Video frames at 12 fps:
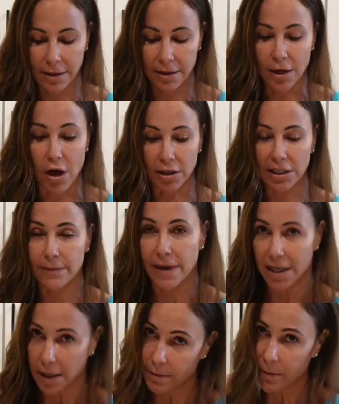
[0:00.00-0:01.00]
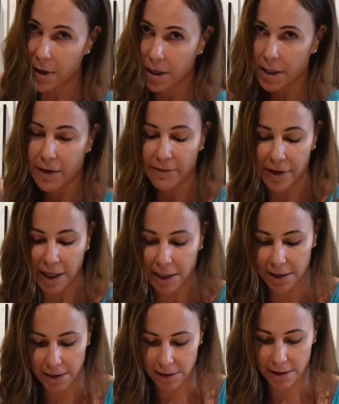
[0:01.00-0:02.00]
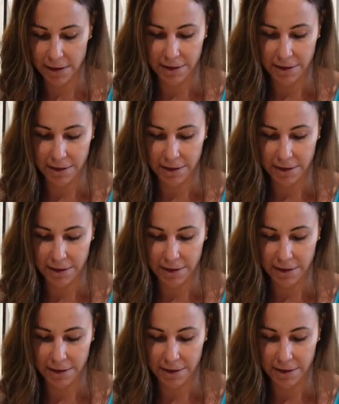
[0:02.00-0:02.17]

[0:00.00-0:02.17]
The Ultimatum on Netflix?